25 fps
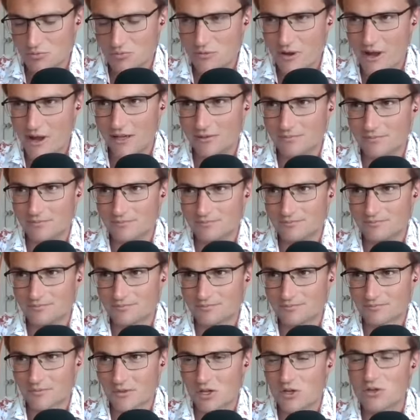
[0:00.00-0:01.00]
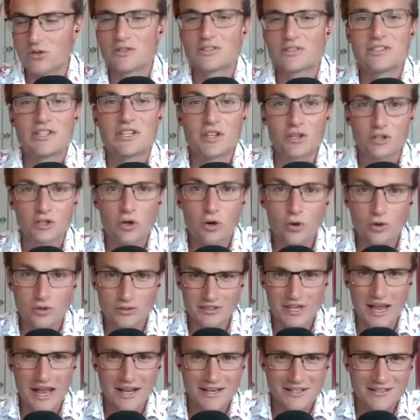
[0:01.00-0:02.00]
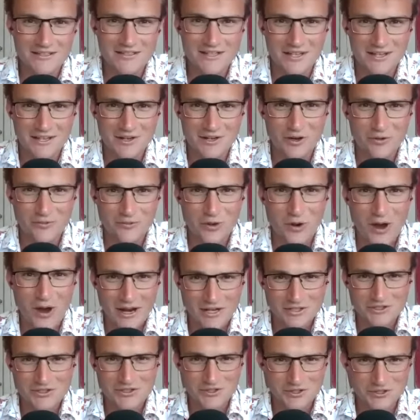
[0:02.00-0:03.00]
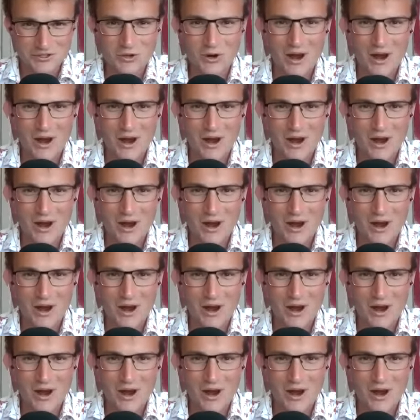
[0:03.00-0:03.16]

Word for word: um, you can see the causality of your actions.